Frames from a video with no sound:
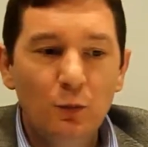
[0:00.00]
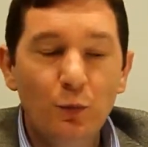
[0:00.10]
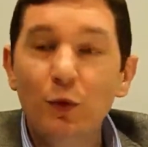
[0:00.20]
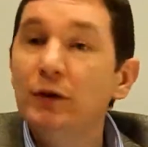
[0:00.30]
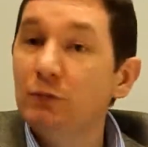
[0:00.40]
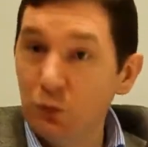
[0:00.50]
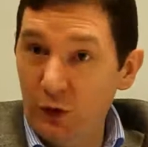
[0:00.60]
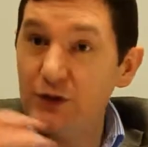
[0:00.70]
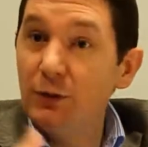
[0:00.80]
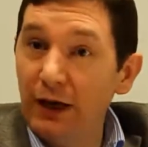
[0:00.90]
but
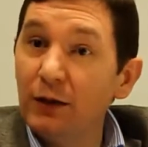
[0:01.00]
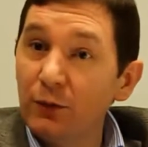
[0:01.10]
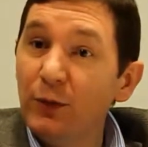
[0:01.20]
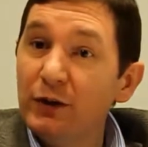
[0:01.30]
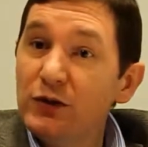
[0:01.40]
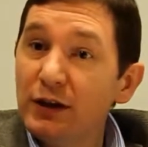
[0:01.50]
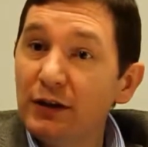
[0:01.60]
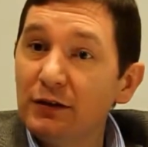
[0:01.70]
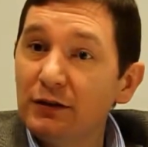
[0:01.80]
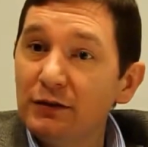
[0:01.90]
with some help from outside?
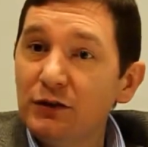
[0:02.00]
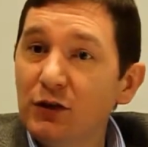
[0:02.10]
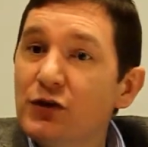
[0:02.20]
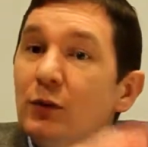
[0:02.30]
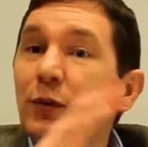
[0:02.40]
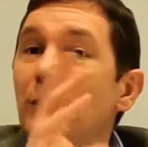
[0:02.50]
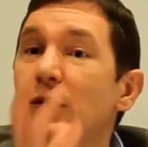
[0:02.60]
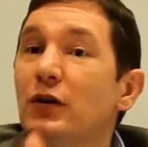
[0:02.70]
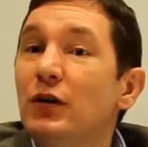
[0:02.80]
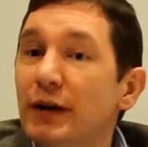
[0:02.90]
So some
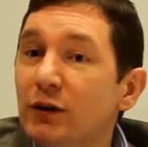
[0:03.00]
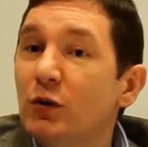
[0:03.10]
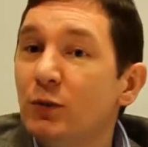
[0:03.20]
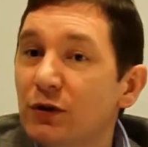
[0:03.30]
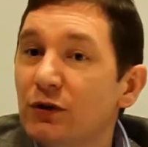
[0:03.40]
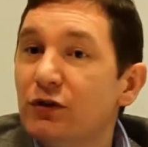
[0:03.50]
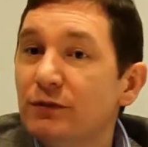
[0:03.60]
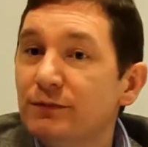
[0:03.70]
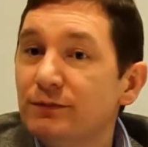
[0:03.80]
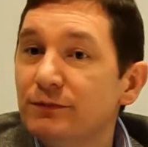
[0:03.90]
people call that co-production.